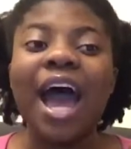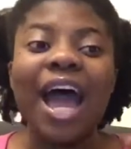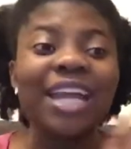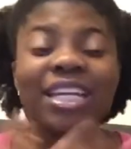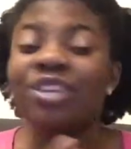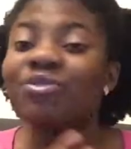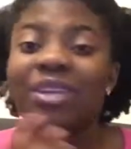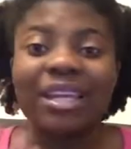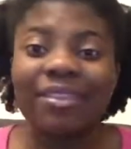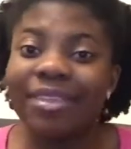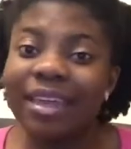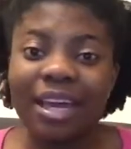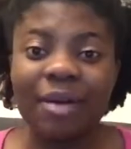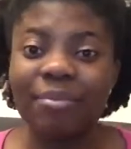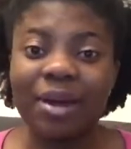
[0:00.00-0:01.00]
I didn't really
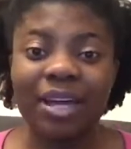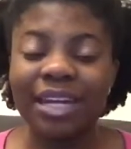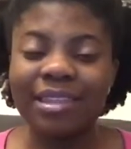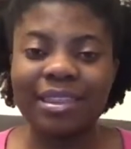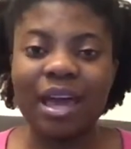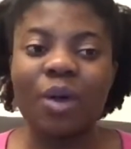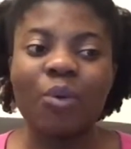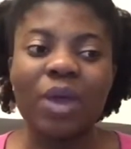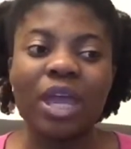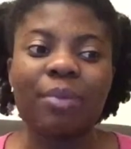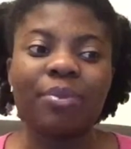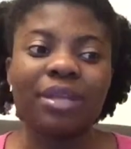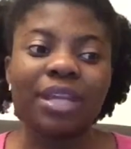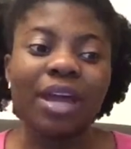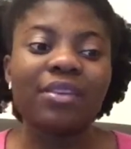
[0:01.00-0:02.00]
think about it that
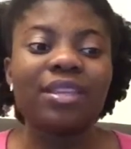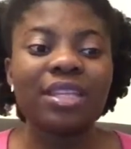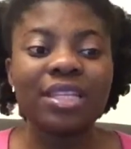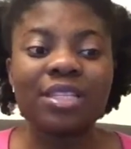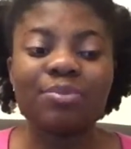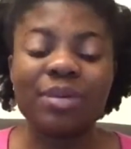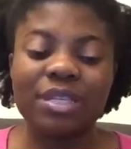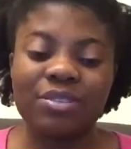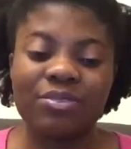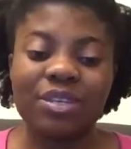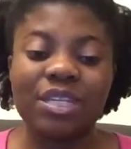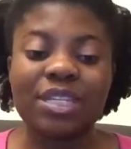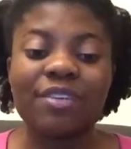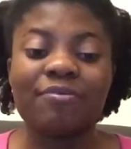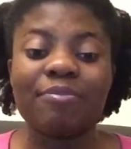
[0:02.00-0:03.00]
way. But now that the beta
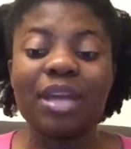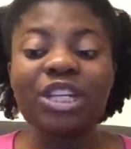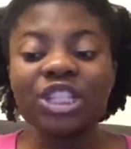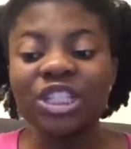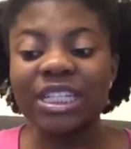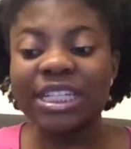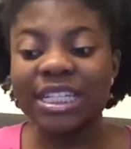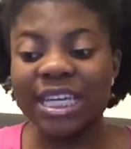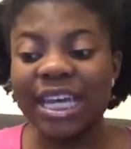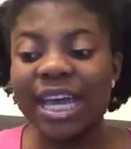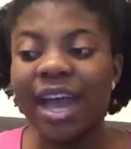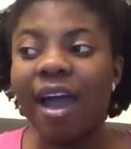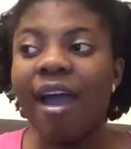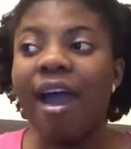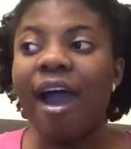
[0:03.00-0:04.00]
readers have mentioned
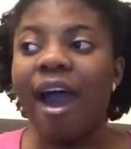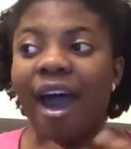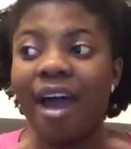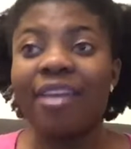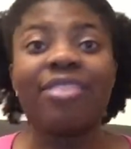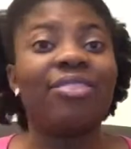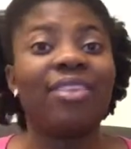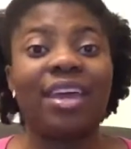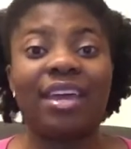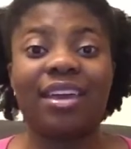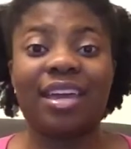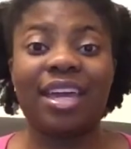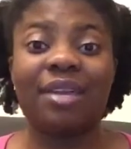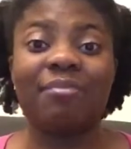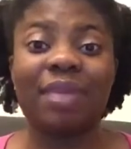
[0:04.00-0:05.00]
it, I
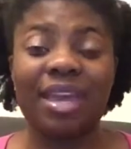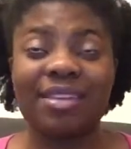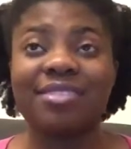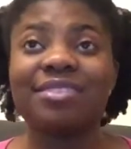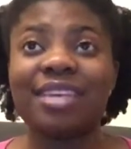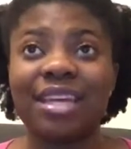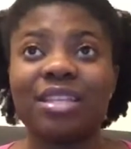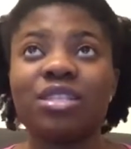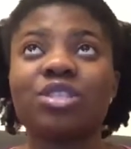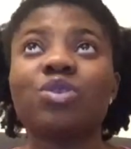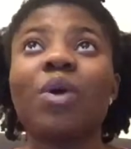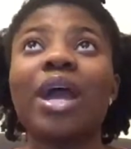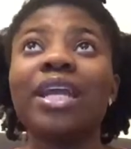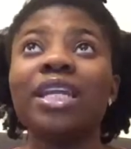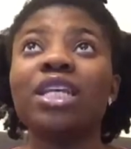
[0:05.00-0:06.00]
think it makes sense.
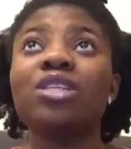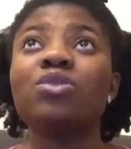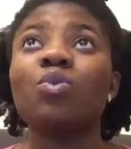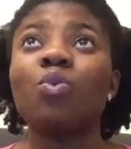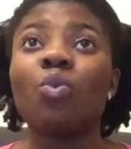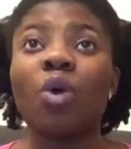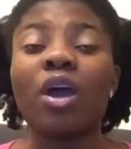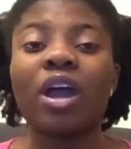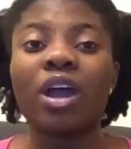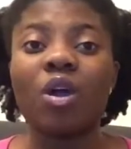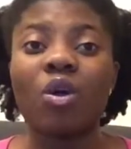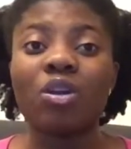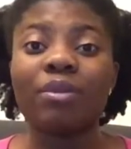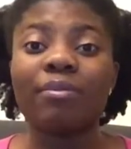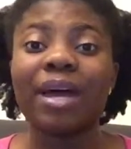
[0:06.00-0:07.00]
So I need to
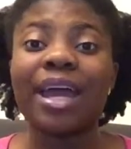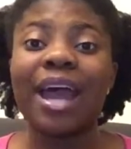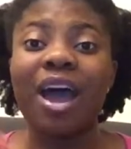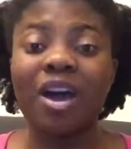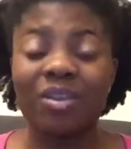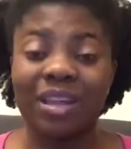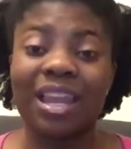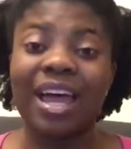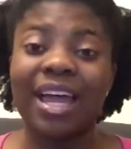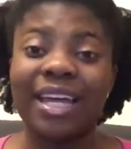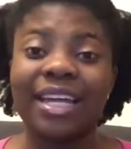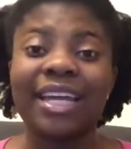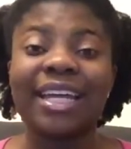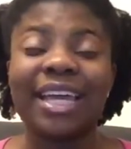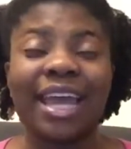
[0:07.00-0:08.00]
work on my
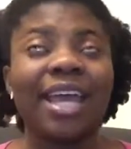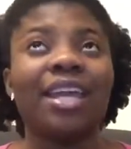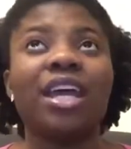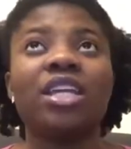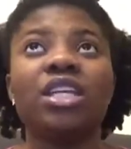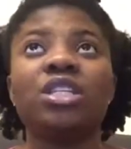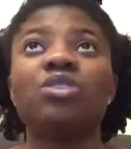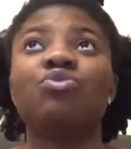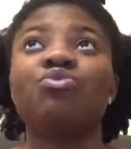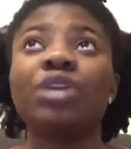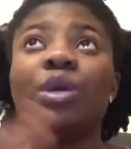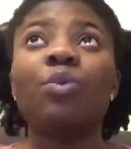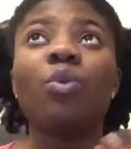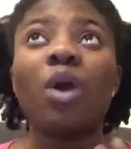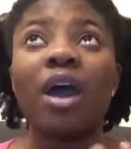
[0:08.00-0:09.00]
outline again. I need to
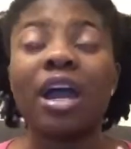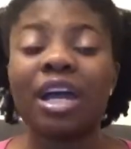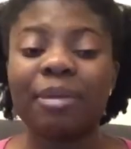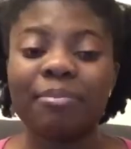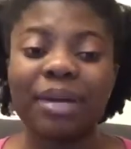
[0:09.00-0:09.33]
rework